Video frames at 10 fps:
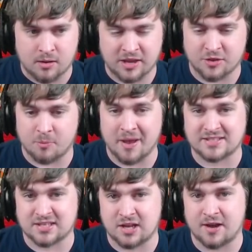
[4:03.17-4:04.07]
either
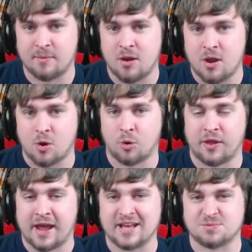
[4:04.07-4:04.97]
mess it up or they
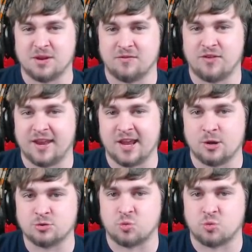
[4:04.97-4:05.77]
ask me in videos